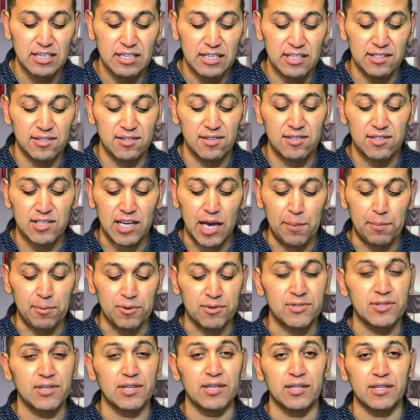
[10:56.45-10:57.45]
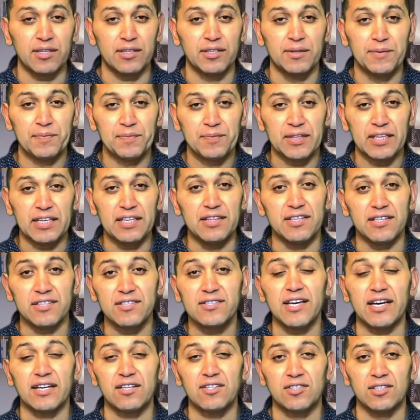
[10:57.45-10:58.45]
his disciples there in this
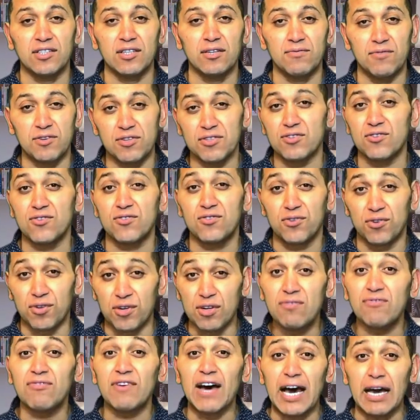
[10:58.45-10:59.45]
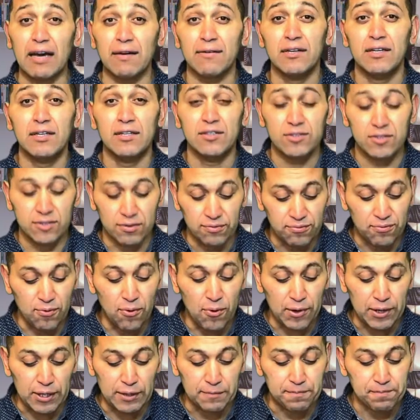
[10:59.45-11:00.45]
section in verses 35 to
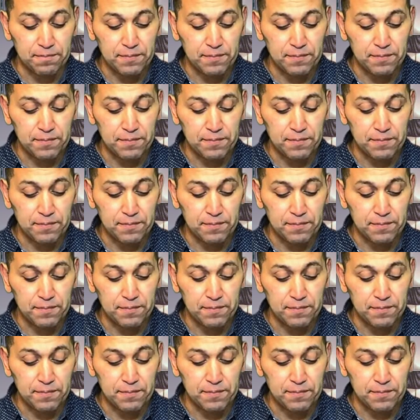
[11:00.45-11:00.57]
40.